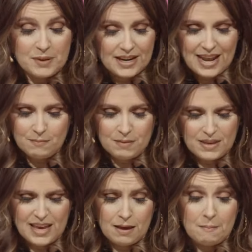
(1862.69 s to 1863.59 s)
but Naaman
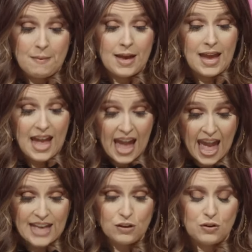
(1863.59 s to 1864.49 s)
became
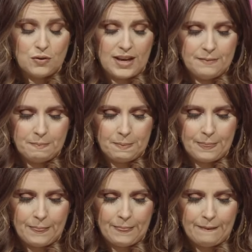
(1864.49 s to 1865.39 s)
angry
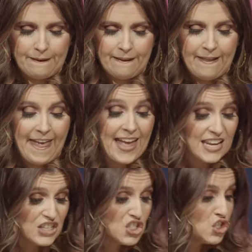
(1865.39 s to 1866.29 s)
and
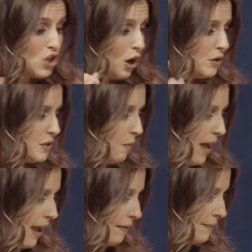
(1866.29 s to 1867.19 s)
he stalked
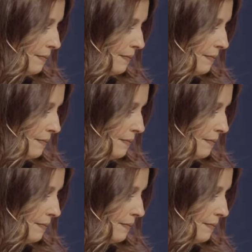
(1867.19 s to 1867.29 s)
away.